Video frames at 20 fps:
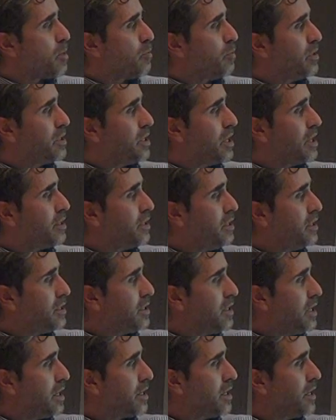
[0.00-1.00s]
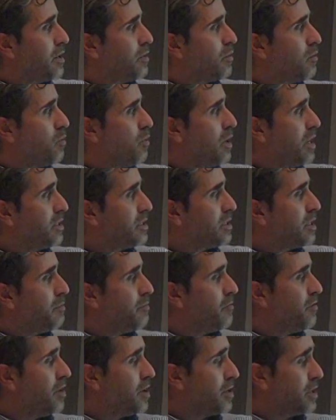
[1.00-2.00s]
we take this like one
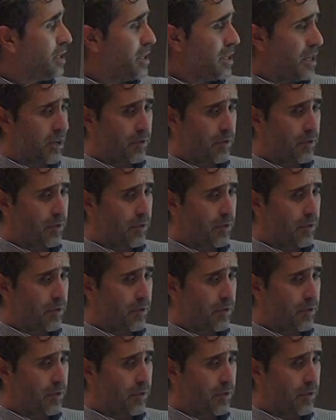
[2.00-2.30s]
step further,